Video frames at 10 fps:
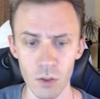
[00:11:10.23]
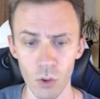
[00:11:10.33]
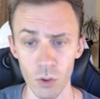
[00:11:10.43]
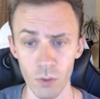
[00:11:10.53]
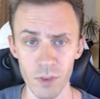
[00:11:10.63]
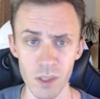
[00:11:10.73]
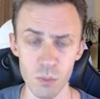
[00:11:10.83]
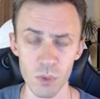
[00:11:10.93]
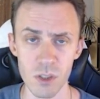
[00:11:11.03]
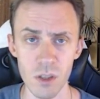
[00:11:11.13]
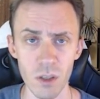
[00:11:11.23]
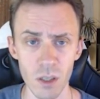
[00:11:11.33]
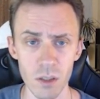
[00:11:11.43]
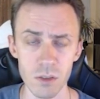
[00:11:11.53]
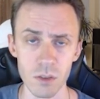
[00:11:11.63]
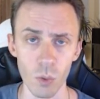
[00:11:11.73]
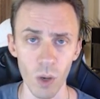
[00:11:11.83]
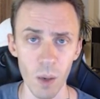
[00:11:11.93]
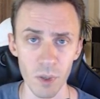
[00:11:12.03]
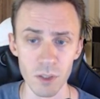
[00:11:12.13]
all of these materials, the
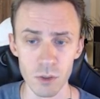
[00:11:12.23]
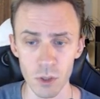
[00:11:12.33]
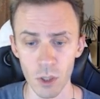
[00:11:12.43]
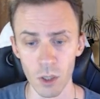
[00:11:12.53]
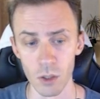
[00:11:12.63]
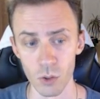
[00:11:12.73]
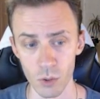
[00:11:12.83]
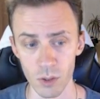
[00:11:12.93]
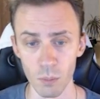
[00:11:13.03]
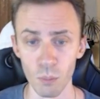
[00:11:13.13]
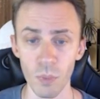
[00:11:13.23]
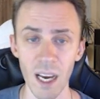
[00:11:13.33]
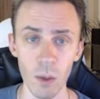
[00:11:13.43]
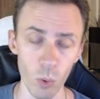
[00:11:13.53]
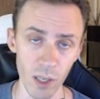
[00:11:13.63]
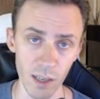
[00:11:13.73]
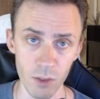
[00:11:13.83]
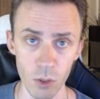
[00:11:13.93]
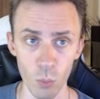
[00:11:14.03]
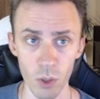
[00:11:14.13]
weapons, you can buy whatever
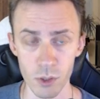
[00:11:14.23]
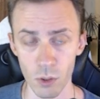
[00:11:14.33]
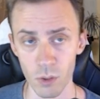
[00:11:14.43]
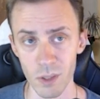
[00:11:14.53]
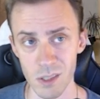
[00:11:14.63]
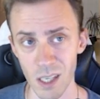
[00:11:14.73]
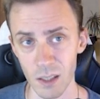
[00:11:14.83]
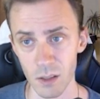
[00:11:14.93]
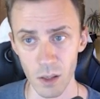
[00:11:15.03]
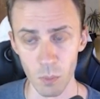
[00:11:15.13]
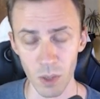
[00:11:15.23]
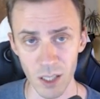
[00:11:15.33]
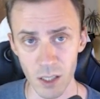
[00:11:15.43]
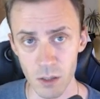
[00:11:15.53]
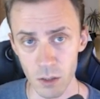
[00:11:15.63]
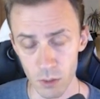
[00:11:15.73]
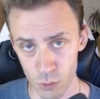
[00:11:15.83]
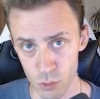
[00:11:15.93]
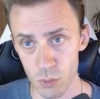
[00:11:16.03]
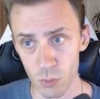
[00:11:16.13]
you want on the secondary market
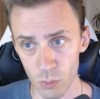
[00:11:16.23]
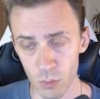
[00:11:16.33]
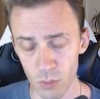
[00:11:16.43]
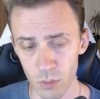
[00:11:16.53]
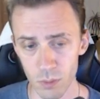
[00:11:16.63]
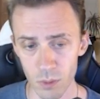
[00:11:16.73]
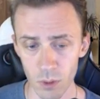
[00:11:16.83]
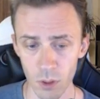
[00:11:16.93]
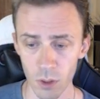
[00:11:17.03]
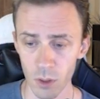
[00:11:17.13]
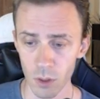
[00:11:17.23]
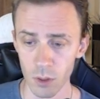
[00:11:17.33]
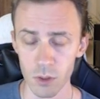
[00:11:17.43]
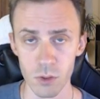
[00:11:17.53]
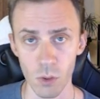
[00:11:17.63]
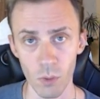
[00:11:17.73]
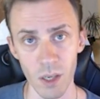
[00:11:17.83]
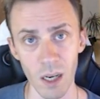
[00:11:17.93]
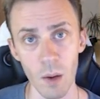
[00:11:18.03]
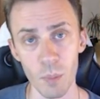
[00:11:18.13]
too. So
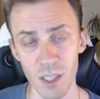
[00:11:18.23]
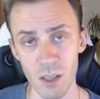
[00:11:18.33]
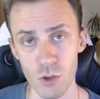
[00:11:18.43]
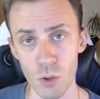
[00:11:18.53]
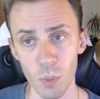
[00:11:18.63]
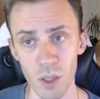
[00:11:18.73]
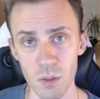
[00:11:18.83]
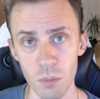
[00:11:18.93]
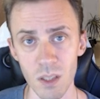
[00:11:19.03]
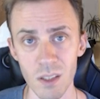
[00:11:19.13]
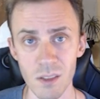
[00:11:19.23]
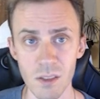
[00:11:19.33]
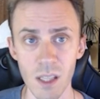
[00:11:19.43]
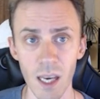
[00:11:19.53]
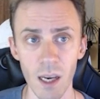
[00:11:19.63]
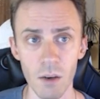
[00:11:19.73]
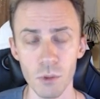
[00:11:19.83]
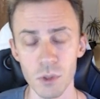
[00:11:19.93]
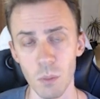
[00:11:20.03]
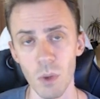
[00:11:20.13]
there are potential possibilities there
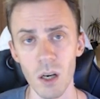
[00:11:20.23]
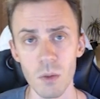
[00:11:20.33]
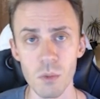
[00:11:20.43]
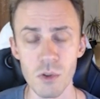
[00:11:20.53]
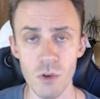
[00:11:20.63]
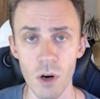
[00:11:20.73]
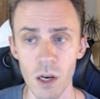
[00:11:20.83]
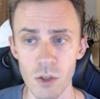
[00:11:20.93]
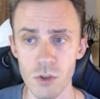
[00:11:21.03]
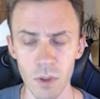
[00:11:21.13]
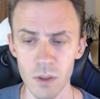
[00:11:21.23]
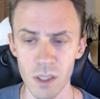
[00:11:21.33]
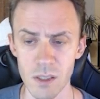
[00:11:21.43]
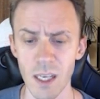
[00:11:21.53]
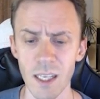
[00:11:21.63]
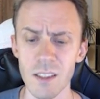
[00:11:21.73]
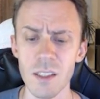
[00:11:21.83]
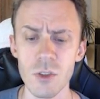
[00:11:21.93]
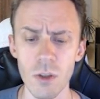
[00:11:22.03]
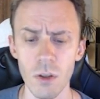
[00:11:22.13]
for some arbitrage. There's like
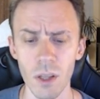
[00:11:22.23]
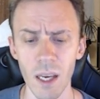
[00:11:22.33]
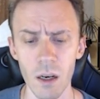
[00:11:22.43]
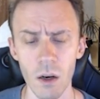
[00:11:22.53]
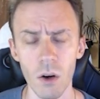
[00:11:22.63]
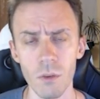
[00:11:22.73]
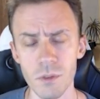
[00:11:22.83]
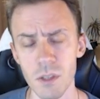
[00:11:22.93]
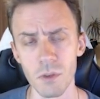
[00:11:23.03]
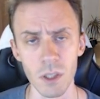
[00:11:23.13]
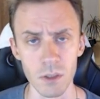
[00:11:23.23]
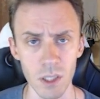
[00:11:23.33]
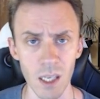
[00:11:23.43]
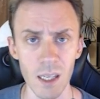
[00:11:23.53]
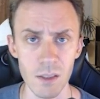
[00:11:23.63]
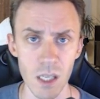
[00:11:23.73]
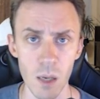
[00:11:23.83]
additional layer of difficulty and time